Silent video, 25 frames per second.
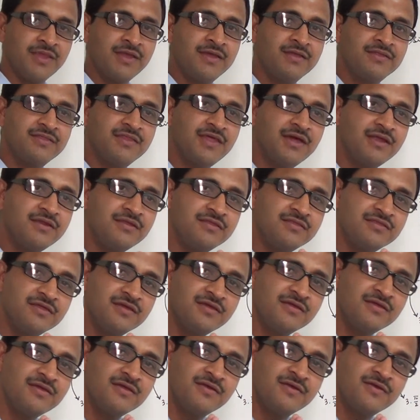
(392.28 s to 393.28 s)
There is
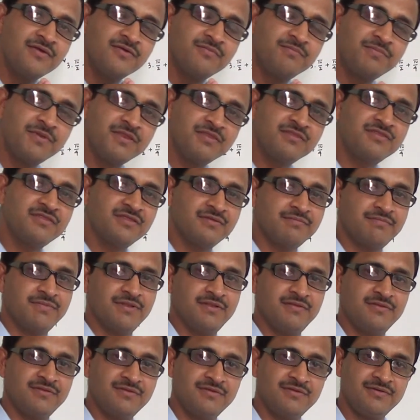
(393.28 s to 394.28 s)
a principle,
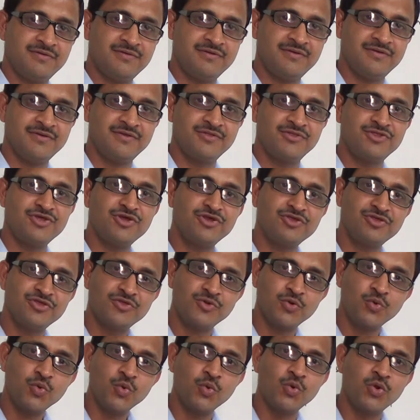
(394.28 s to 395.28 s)
there is a
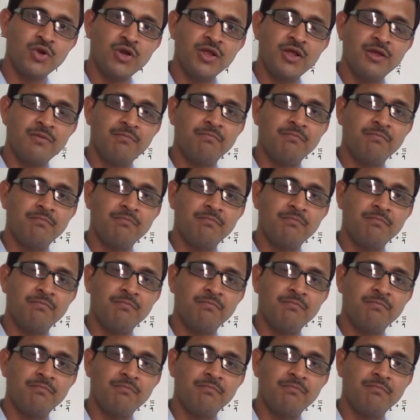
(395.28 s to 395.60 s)
rule